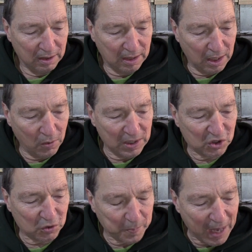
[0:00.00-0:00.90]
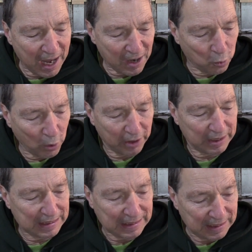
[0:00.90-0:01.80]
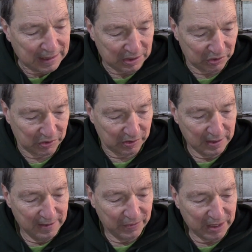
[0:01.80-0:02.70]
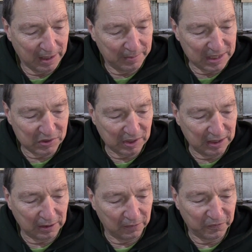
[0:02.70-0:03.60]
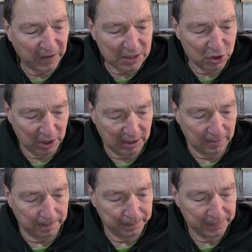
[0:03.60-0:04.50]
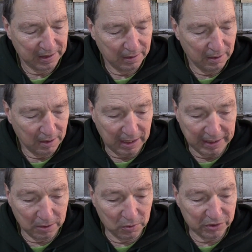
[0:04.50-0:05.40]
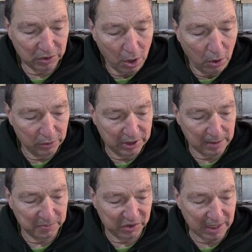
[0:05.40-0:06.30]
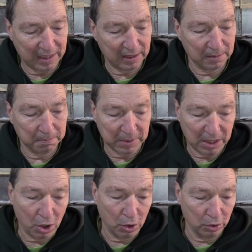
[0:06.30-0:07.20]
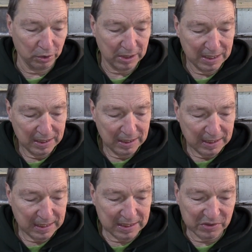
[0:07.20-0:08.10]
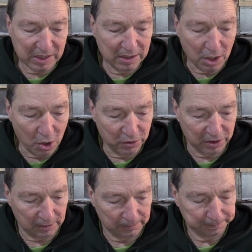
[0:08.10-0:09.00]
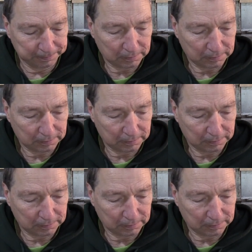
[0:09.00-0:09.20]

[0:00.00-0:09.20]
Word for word: Go and spy where he is, that I may send and fetch him. And it was told him, saying, Behold, he is in Dothan.